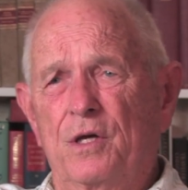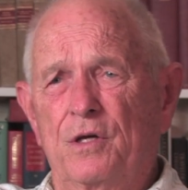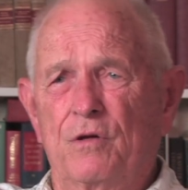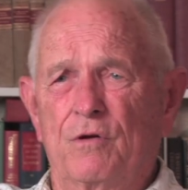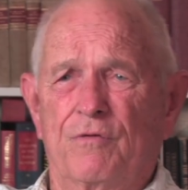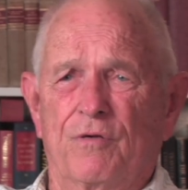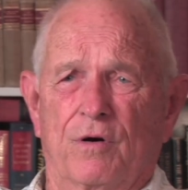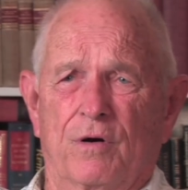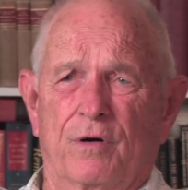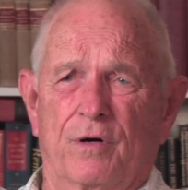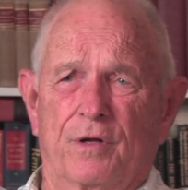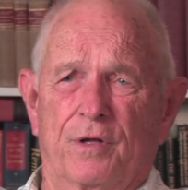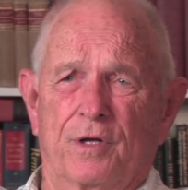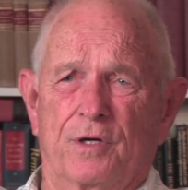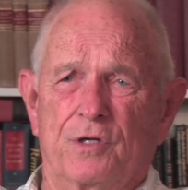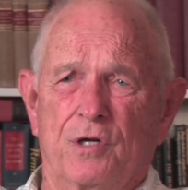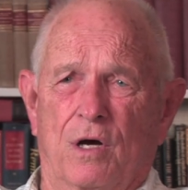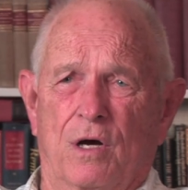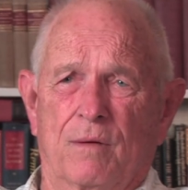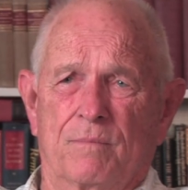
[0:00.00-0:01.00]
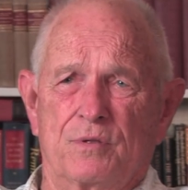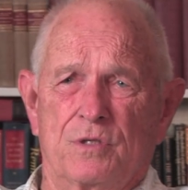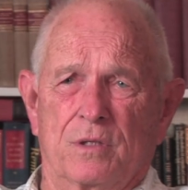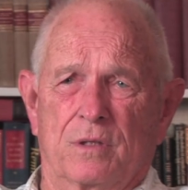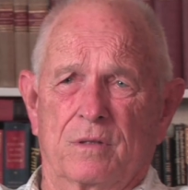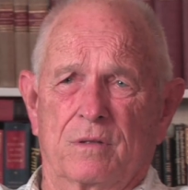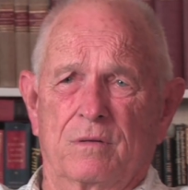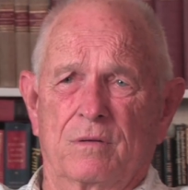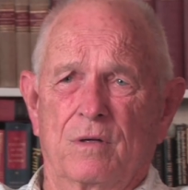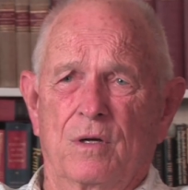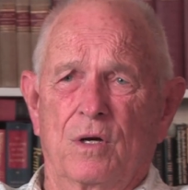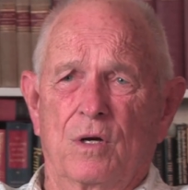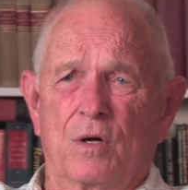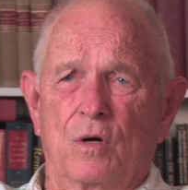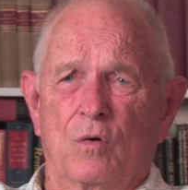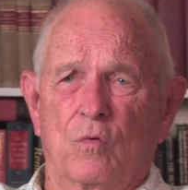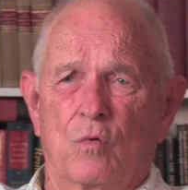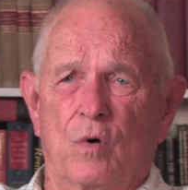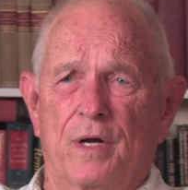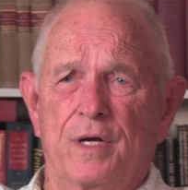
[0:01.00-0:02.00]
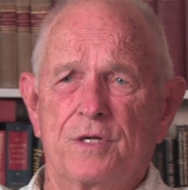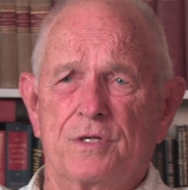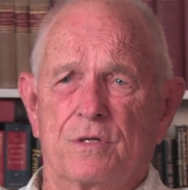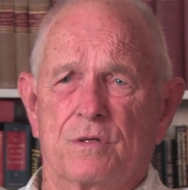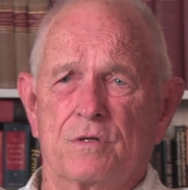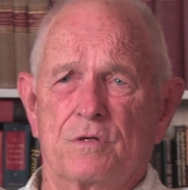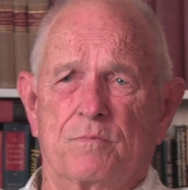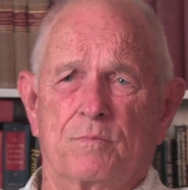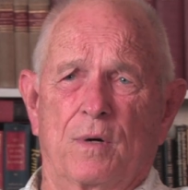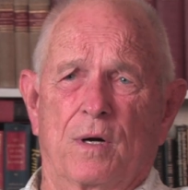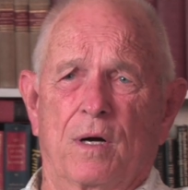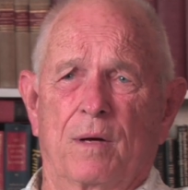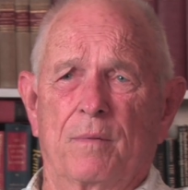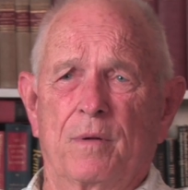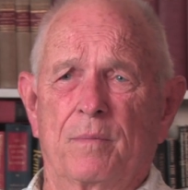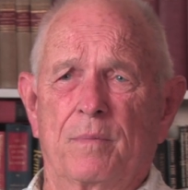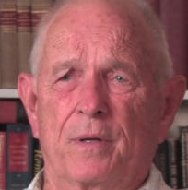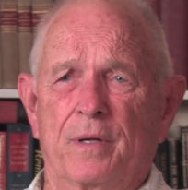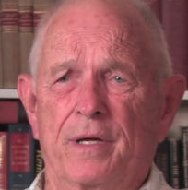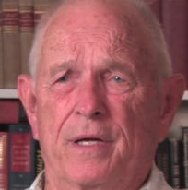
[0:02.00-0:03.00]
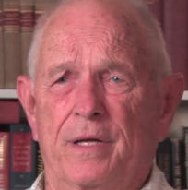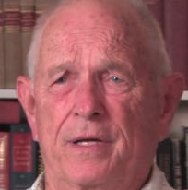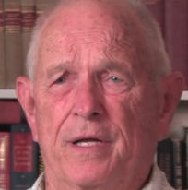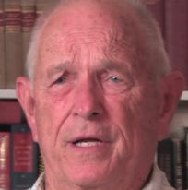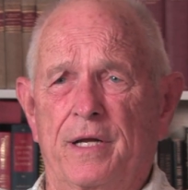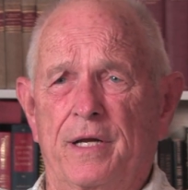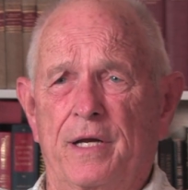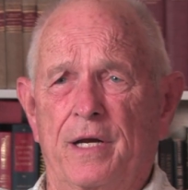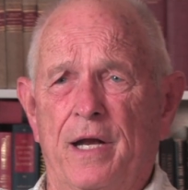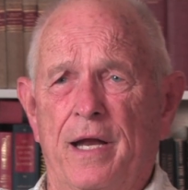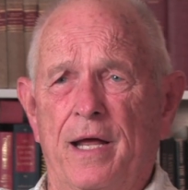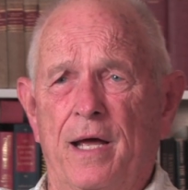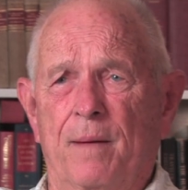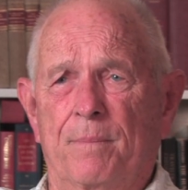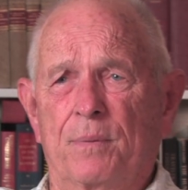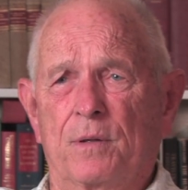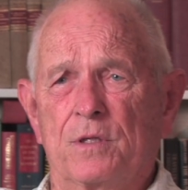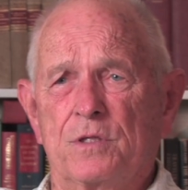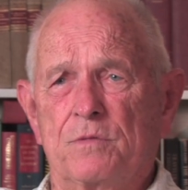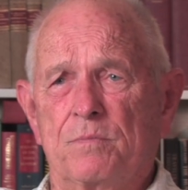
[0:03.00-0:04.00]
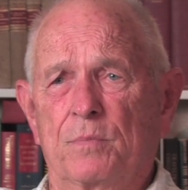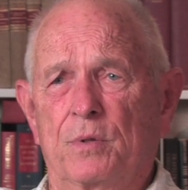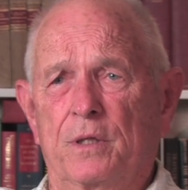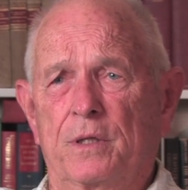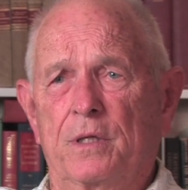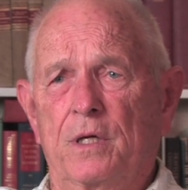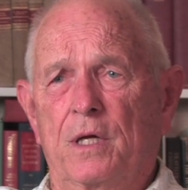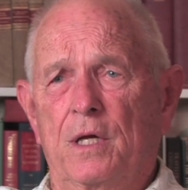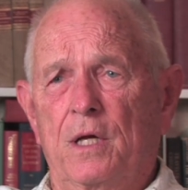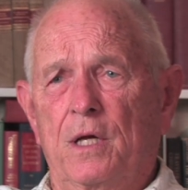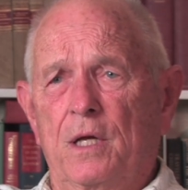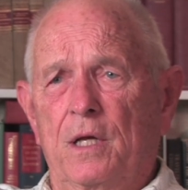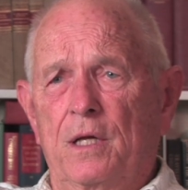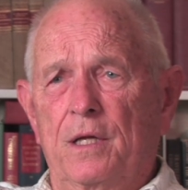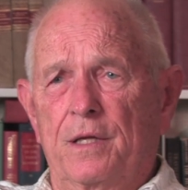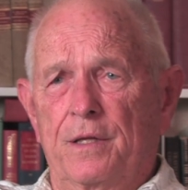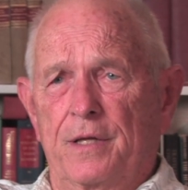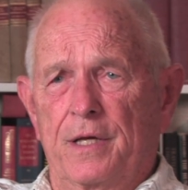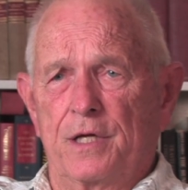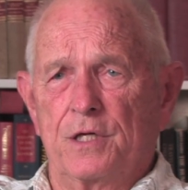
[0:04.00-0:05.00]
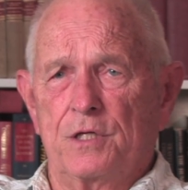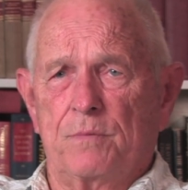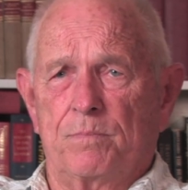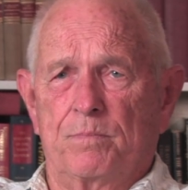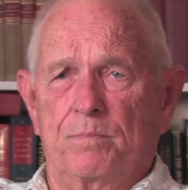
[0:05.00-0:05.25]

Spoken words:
You've heard of the Thompson racers probably in Indianapolis, but they